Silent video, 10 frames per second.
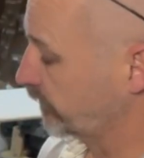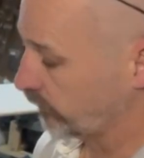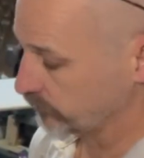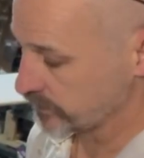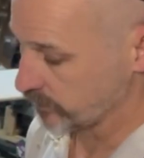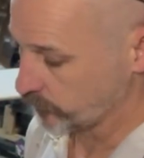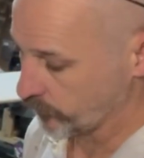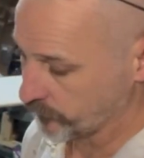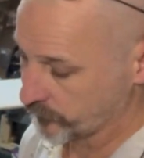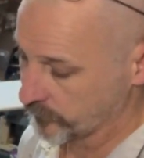the old tape
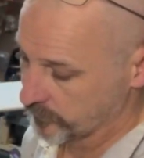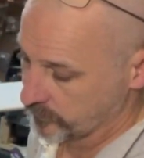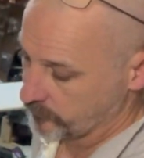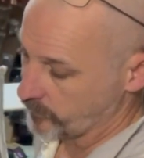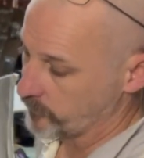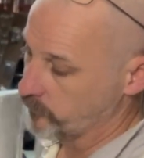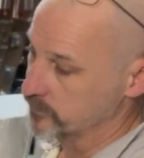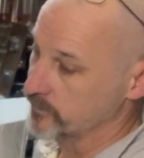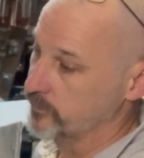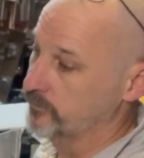off, maybe put
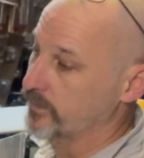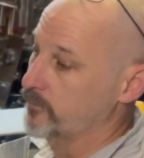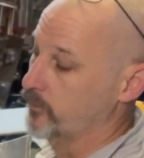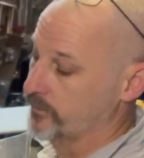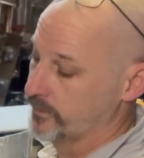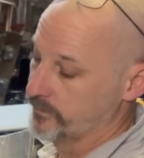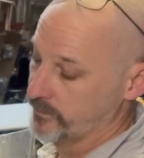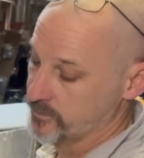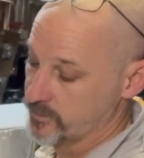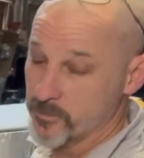some new tape on there, and just